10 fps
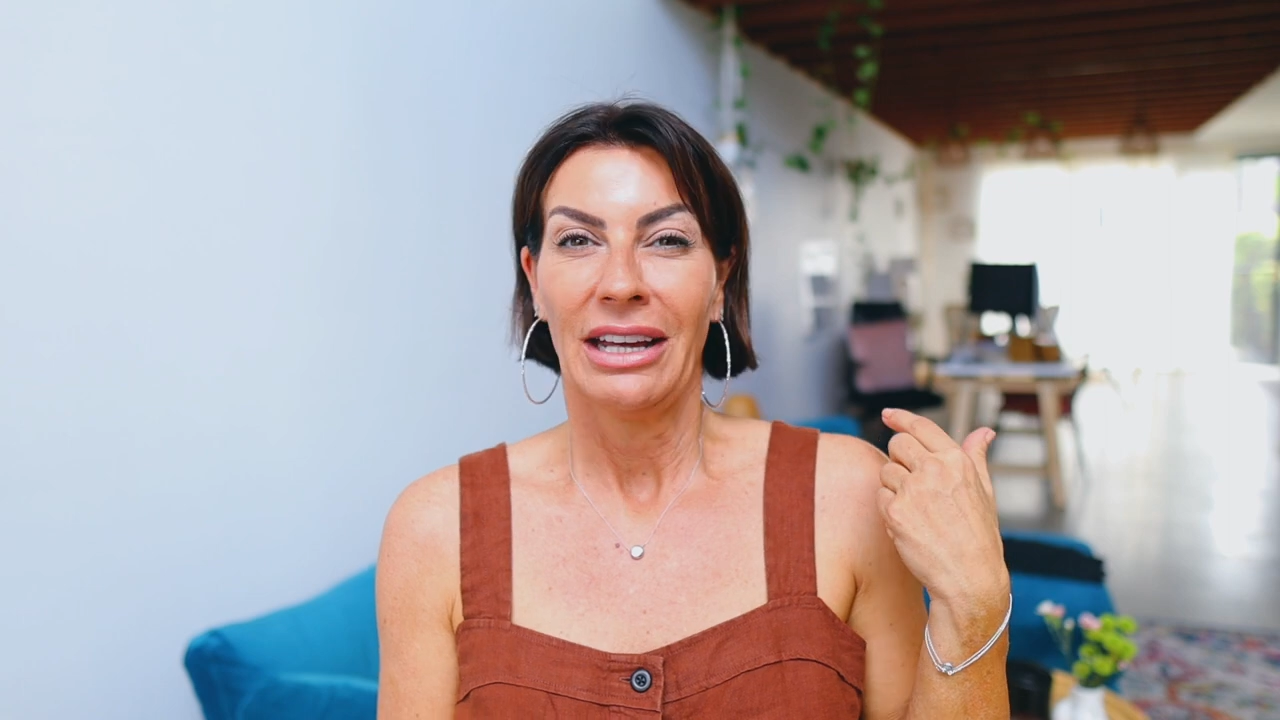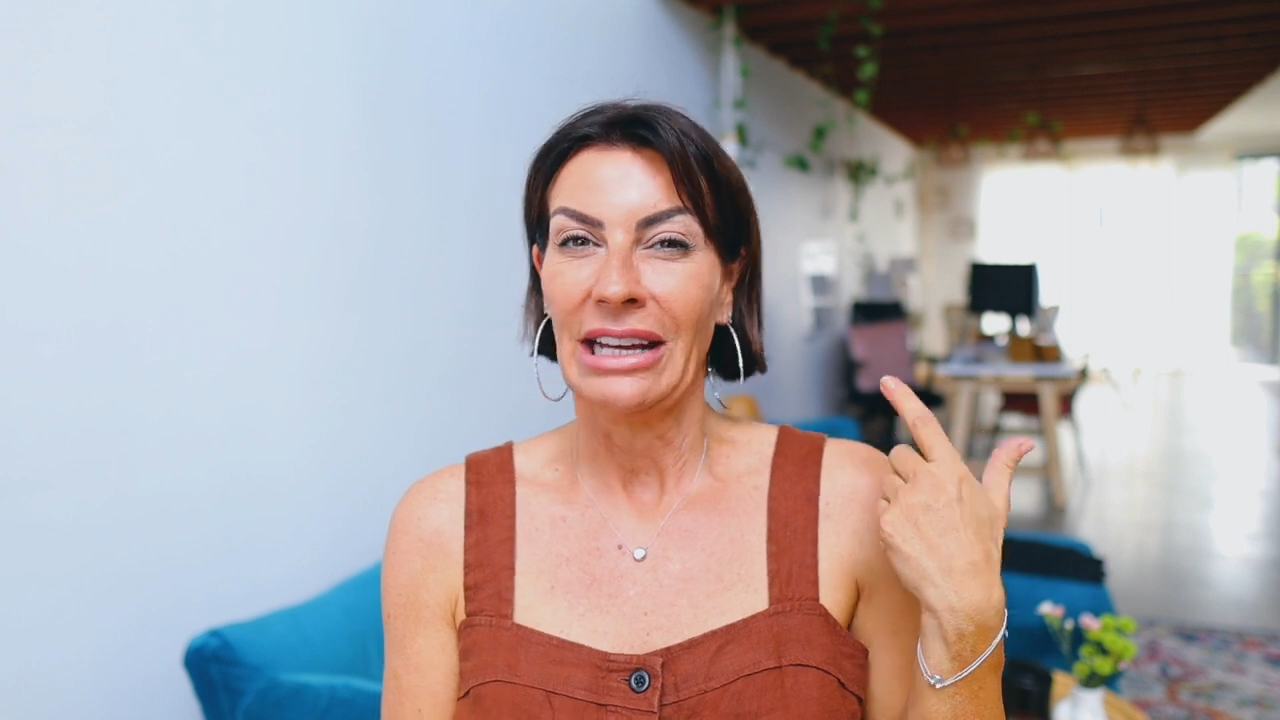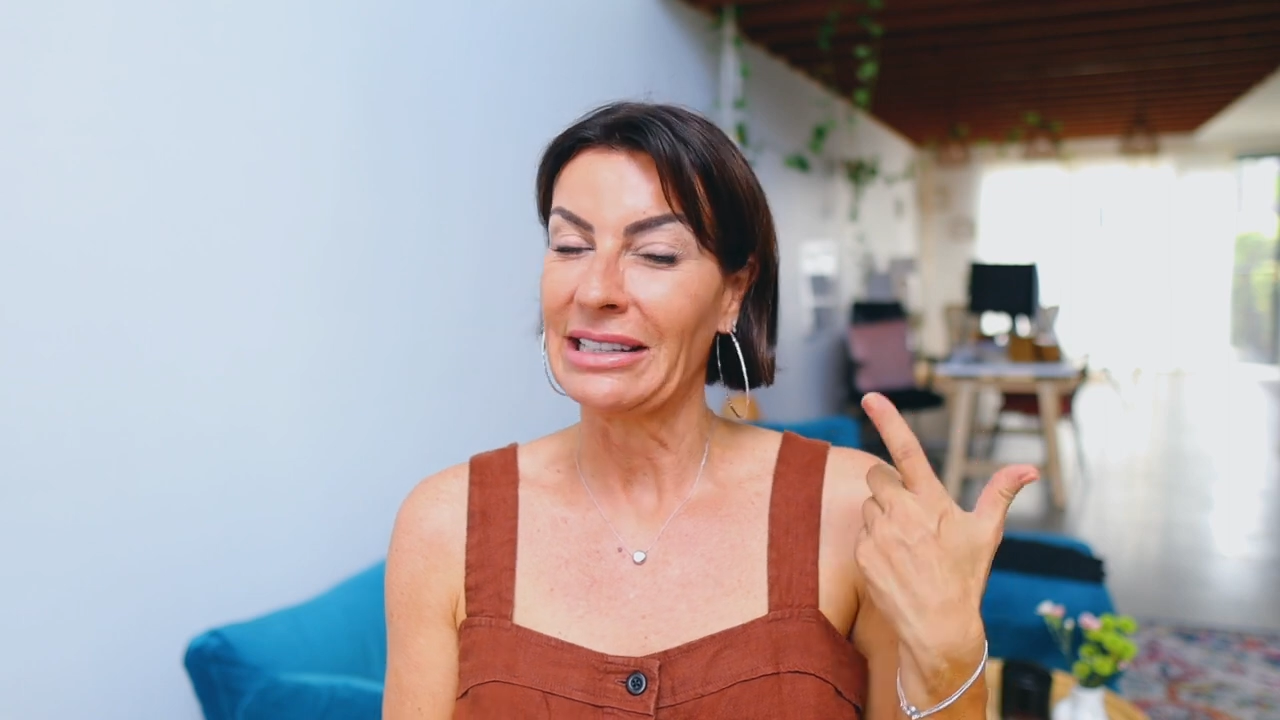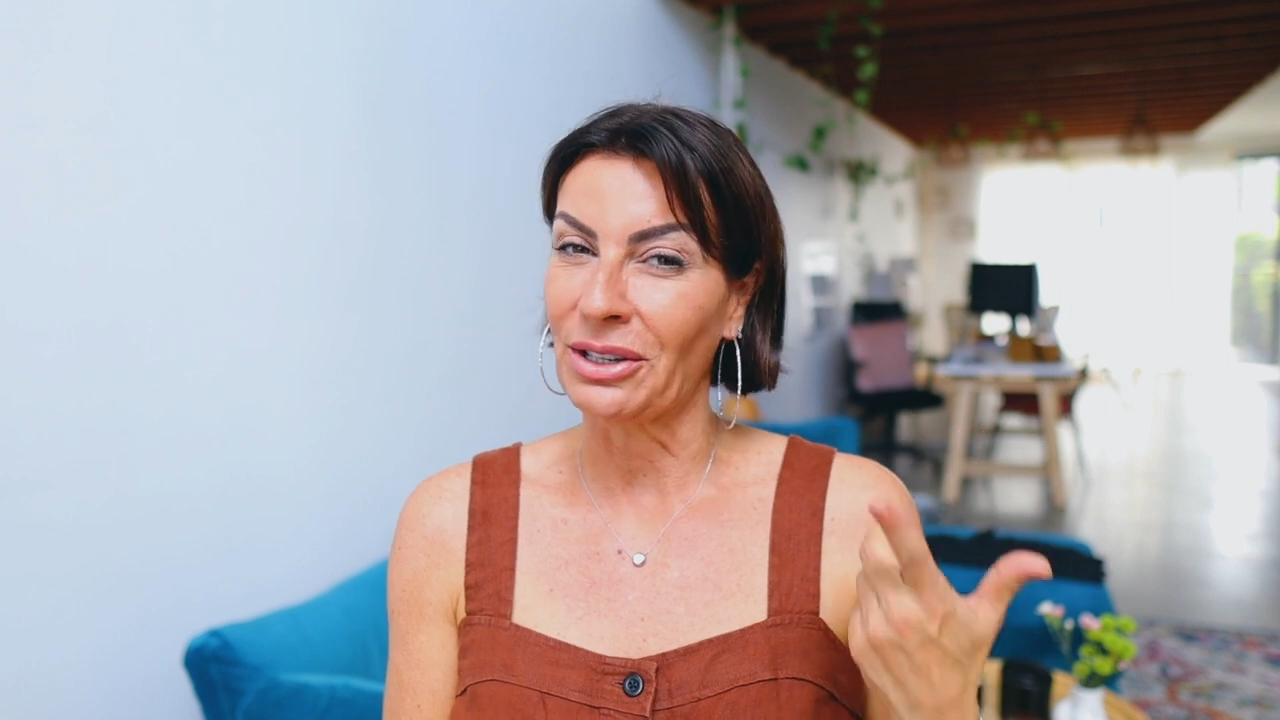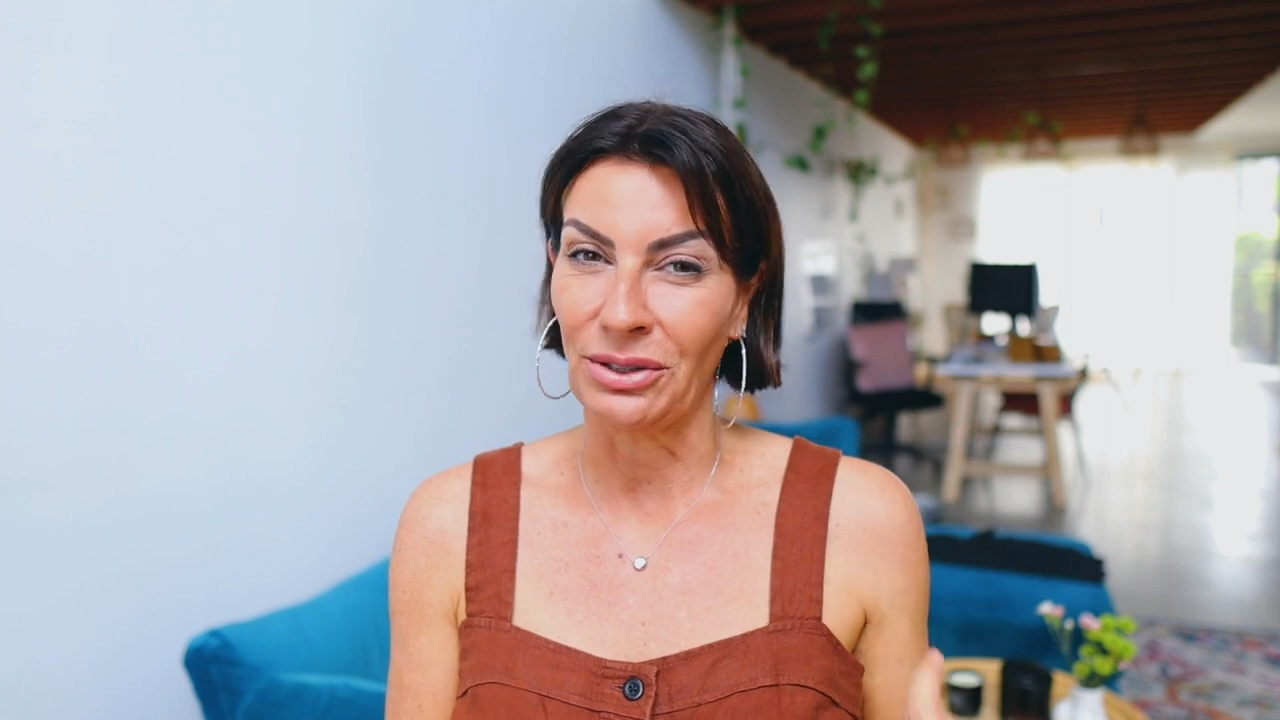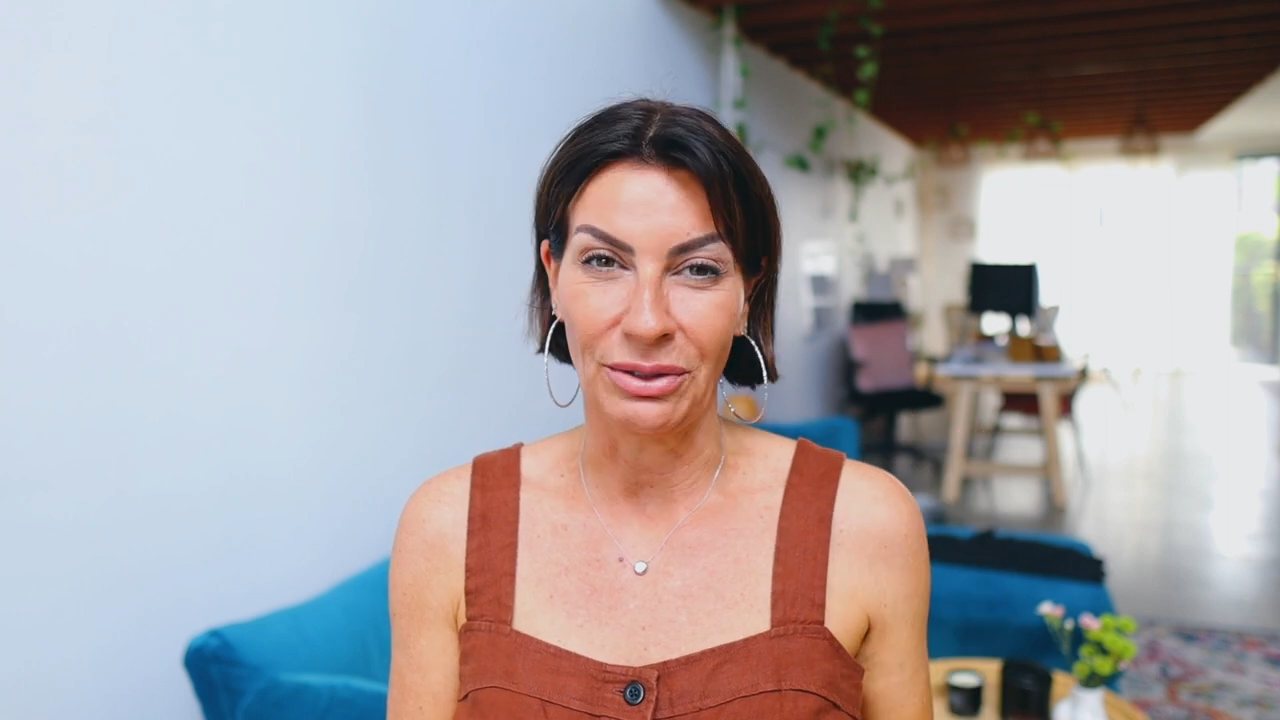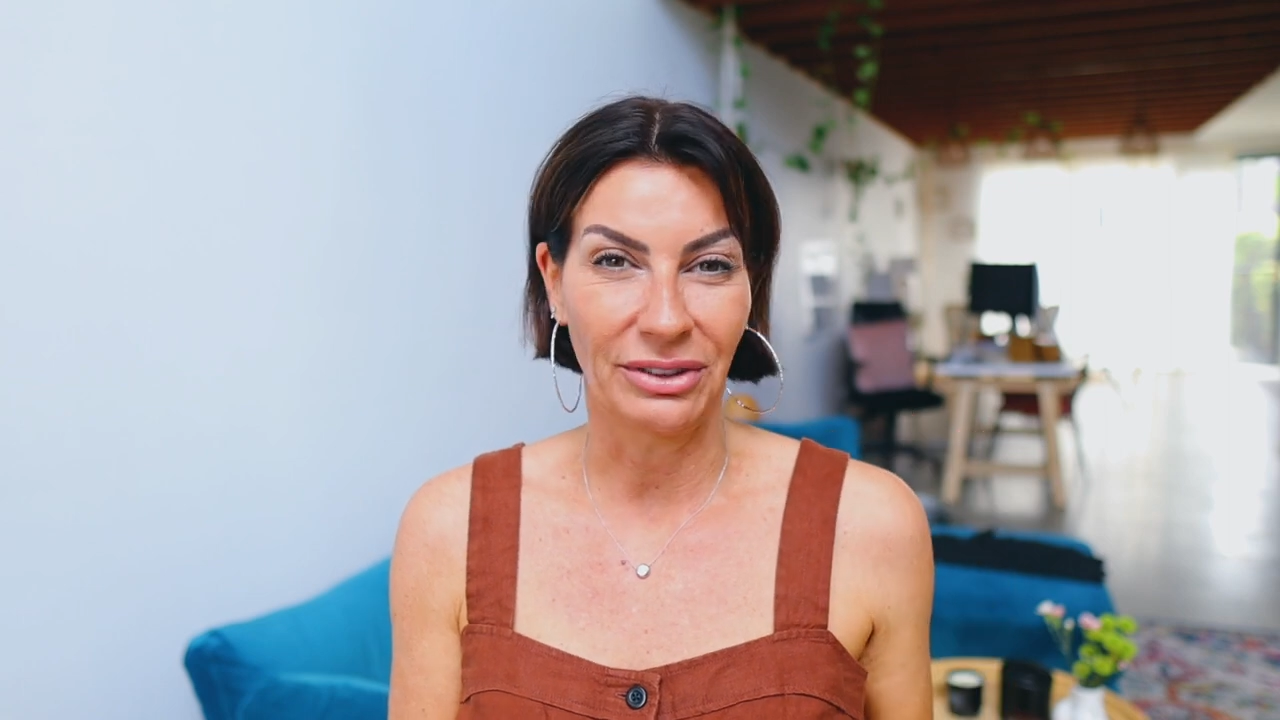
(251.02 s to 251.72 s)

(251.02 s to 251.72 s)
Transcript: it's going to